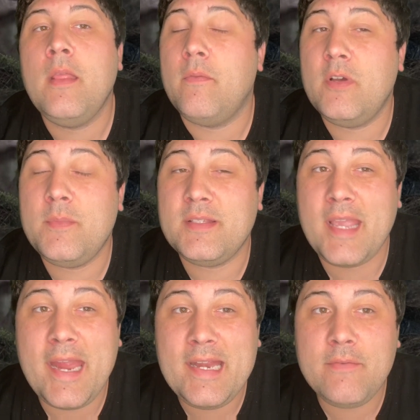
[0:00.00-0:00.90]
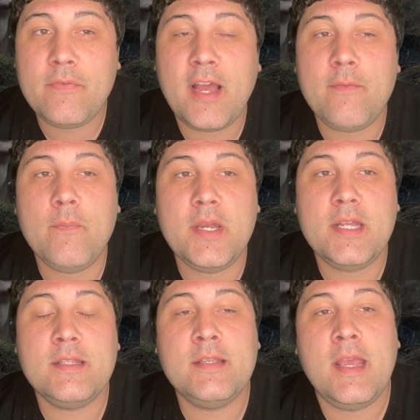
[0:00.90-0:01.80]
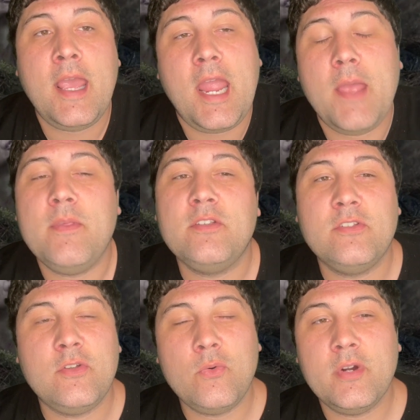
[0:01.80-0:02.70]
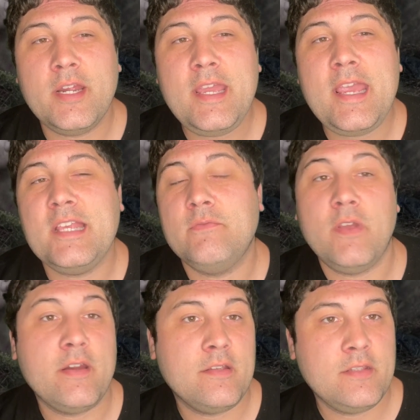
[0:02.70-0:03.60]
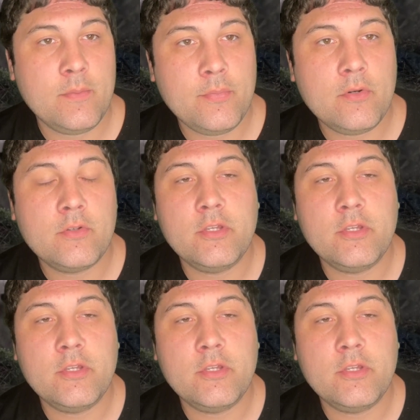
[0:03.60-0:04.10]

The film is eighty-five minutes, and the story is very simple.